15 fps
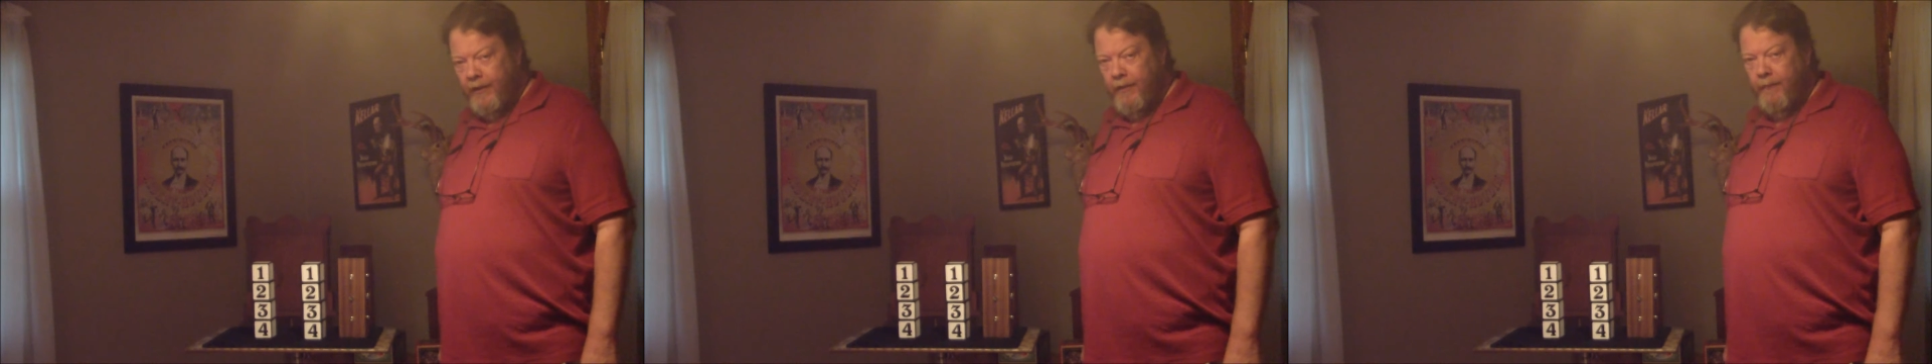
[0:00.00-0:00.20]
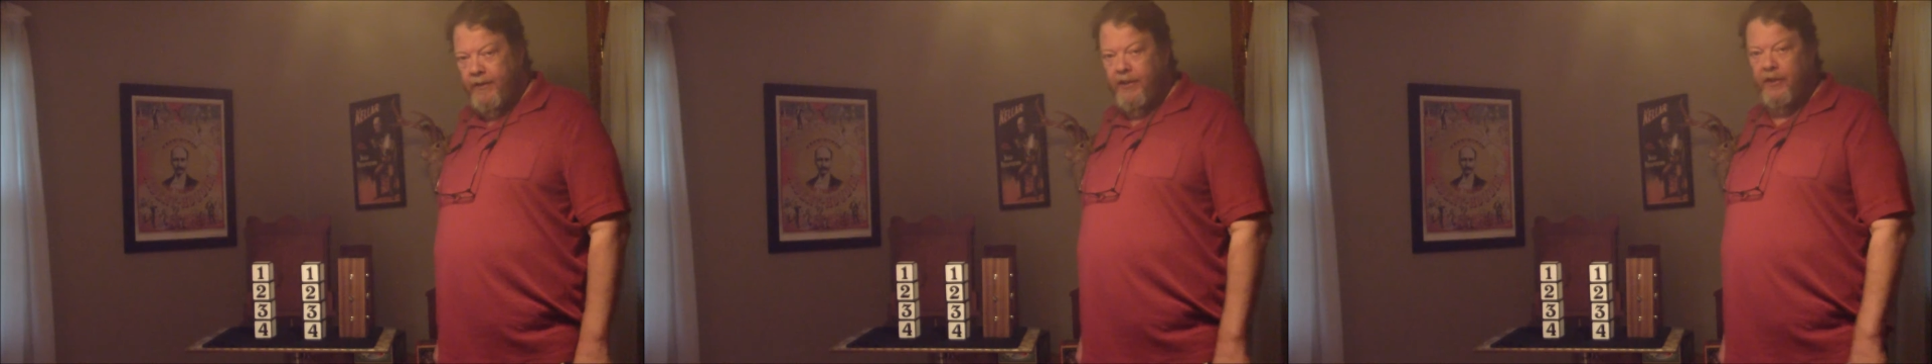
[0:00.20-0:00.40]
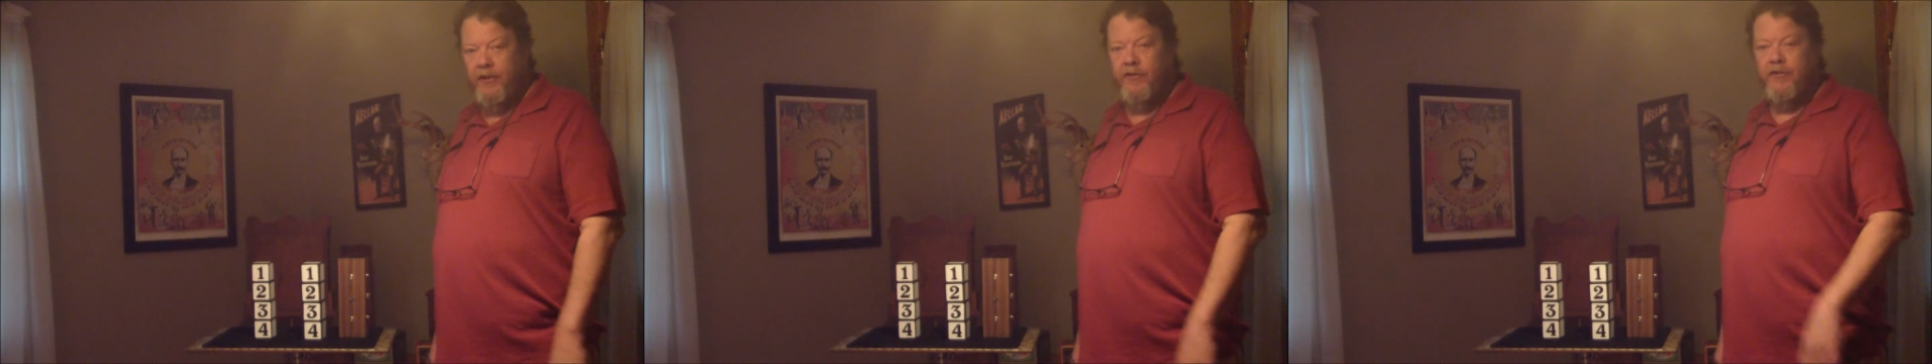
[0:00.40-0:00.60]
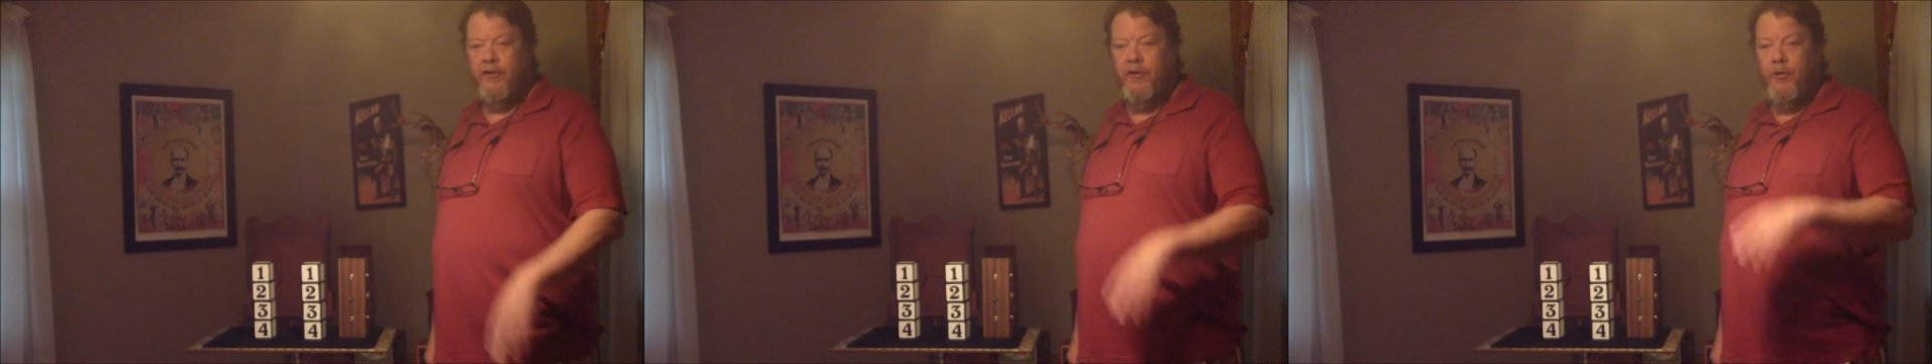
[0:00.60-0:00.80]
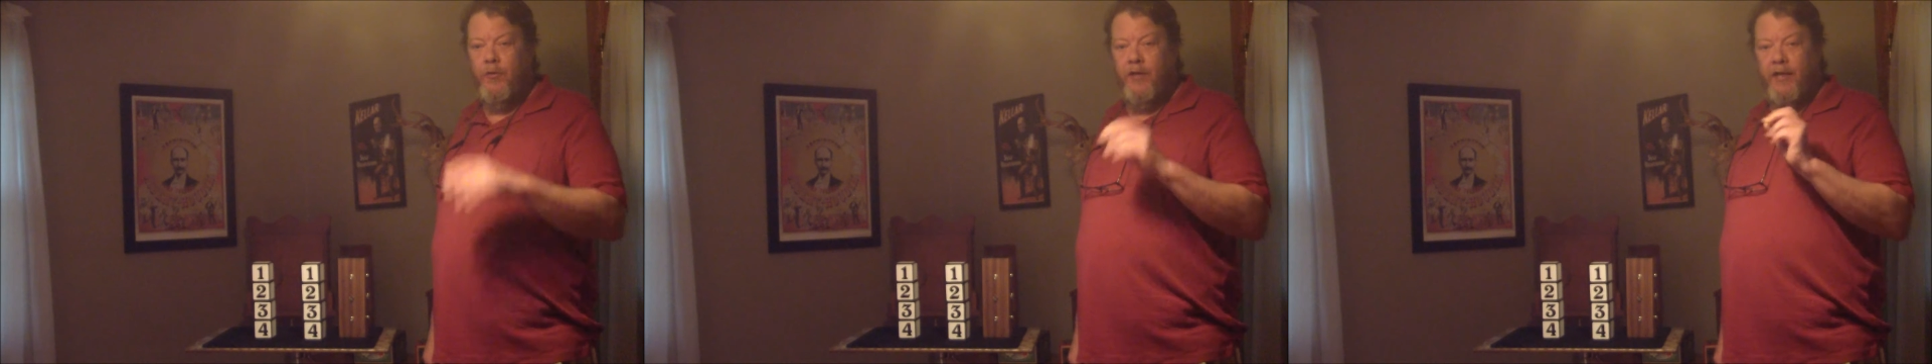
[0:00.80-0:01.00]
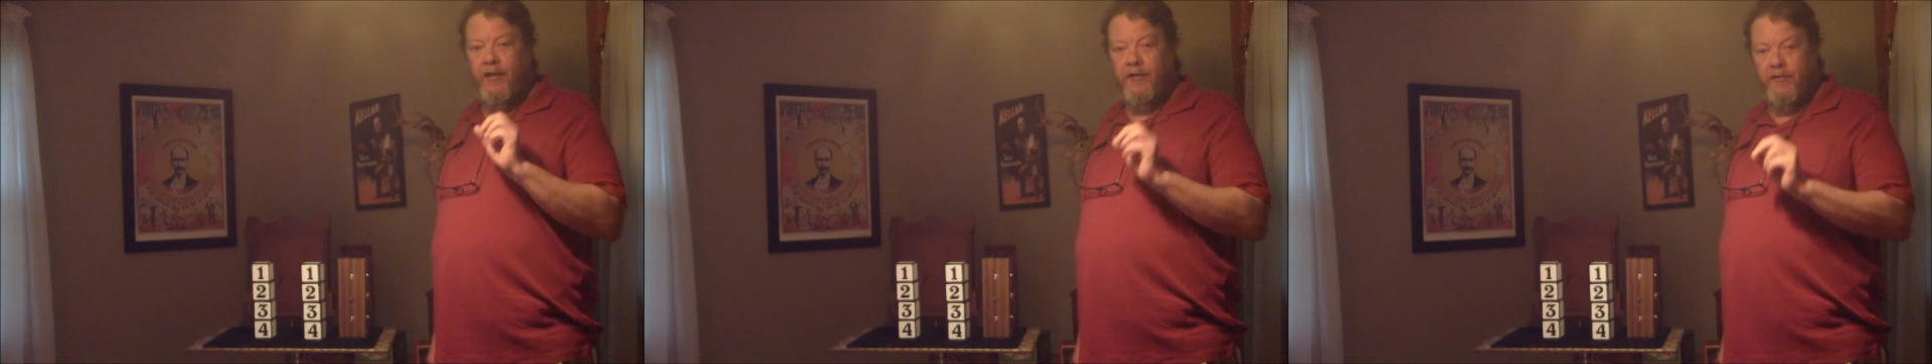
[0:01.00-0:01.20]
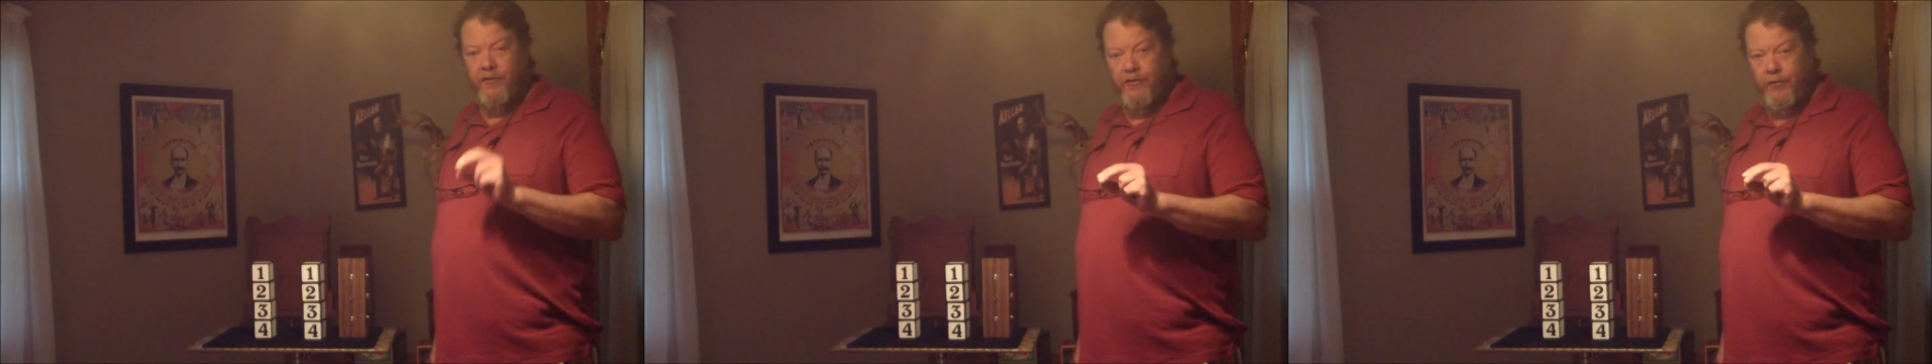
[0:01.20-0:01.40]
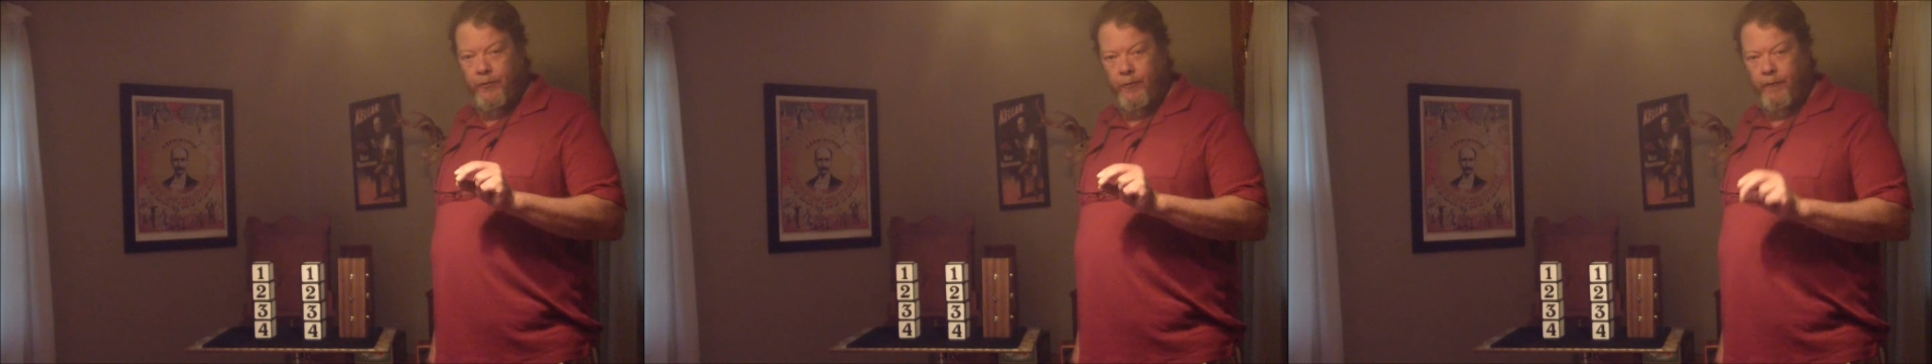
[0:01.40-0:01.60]
because you get
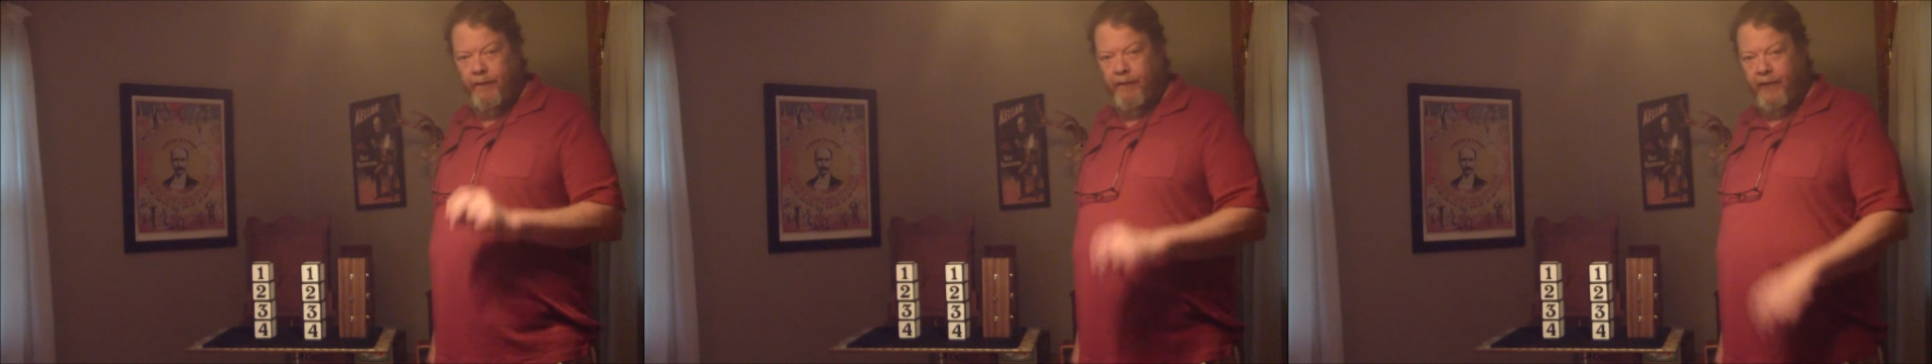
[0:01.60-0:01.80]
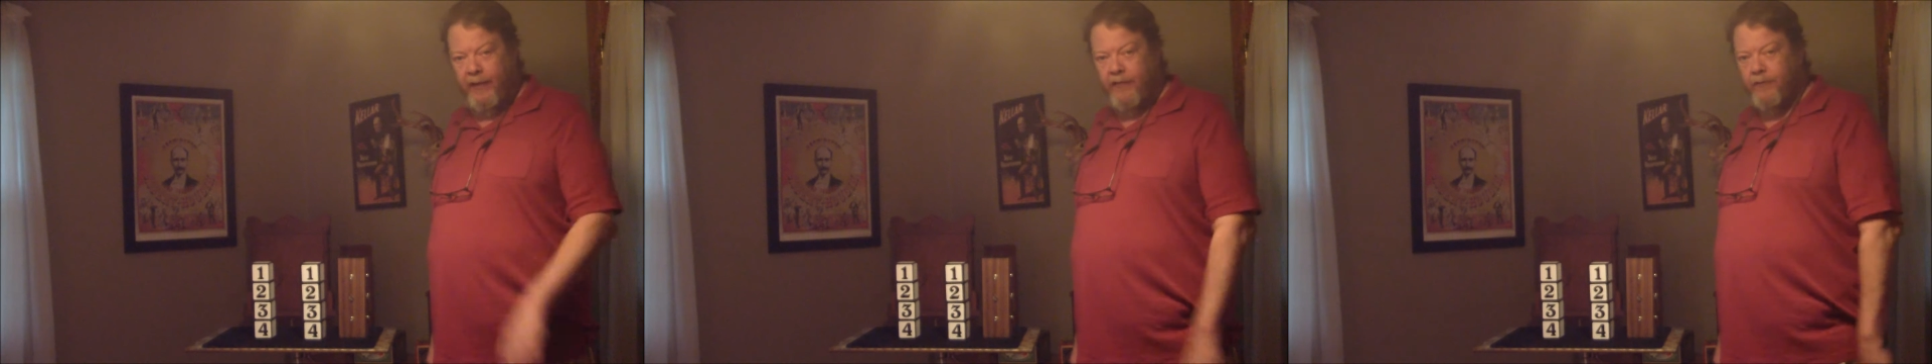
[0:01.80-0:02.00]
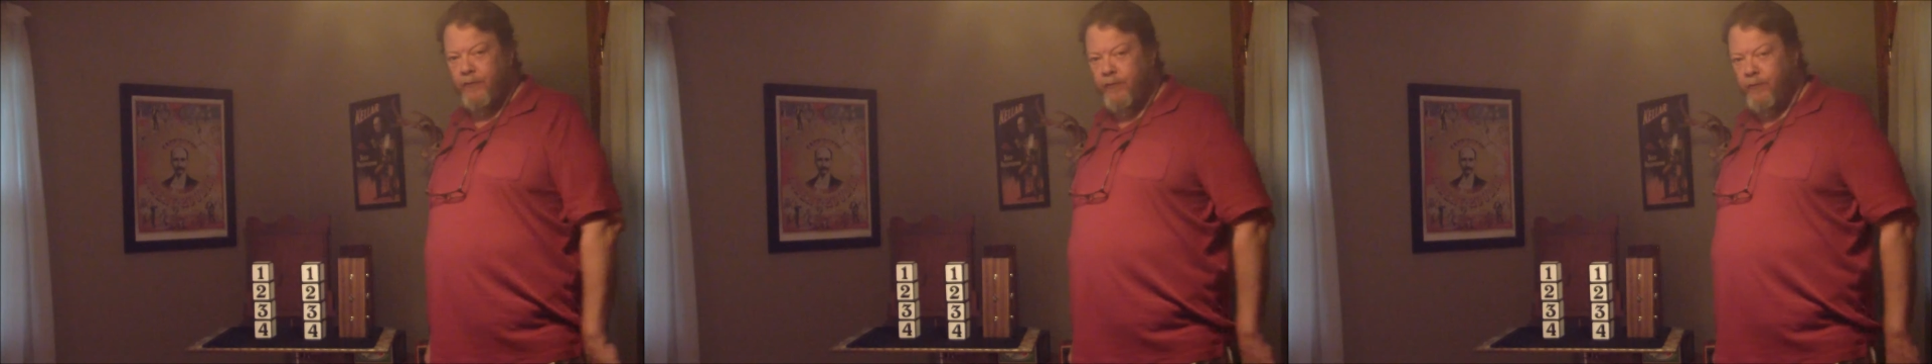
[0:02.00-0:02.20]
two effects with